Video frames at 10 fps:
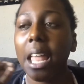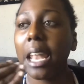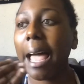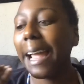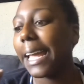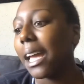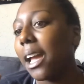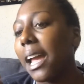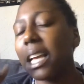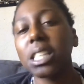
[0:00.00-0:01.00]
Like
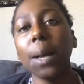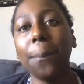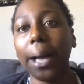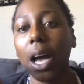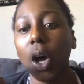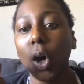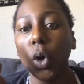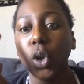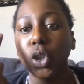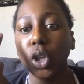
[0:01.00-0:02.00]
it's
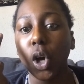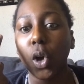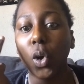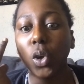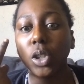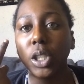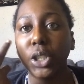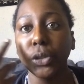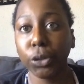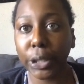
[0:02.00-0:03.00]
about you know
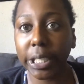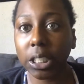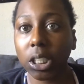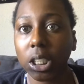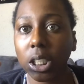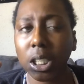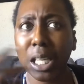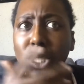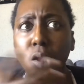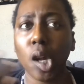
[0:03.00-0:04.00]
this Grinch.
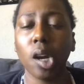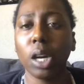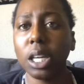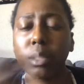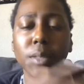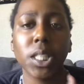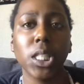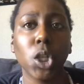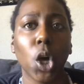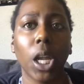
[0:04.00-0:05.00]
He stole Christmas. He
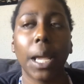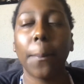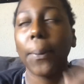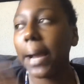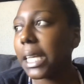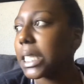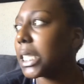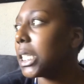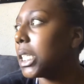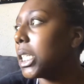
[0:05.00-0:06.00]
took all their
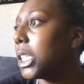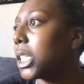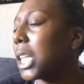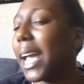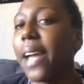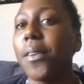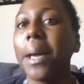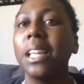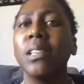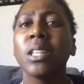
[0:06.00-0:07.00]
presents. Like
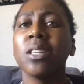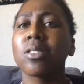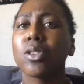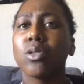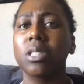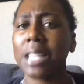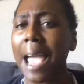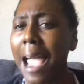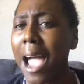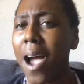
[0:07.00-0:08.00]
everybody lived in this little
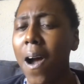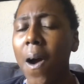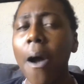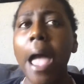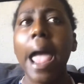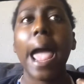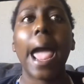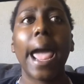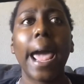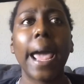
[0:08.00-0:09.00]
town,
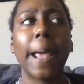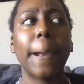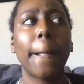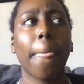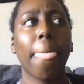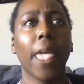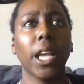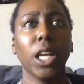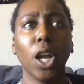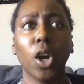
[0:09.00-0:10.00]
and
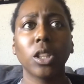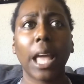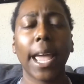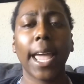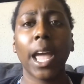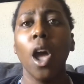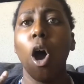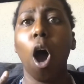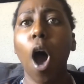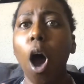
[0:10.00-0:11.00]
you know they
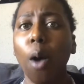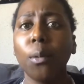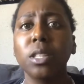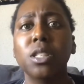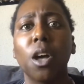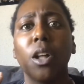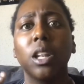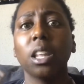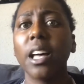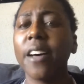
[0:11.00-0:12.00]
all was uh,
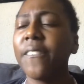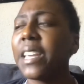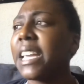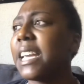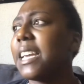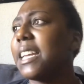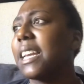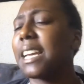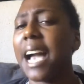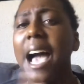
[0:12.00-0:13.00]
loving
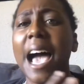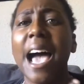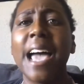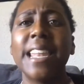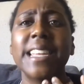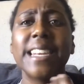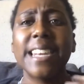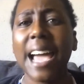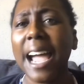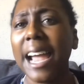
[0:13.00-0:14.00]
and kind
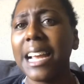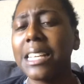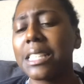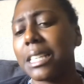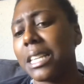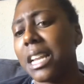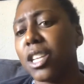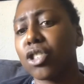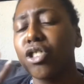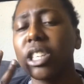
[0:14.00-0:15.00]
and nice. And then
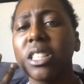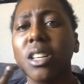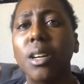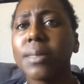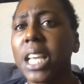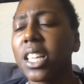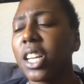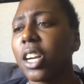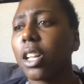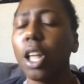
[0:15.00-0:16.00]
this Grinch come take
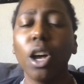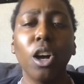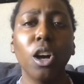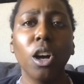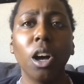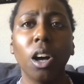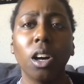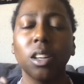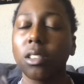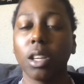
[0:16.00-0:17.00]
their clothes,
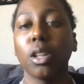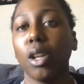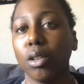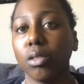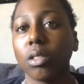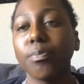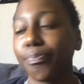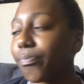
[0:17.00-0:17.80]
uh, their clothes.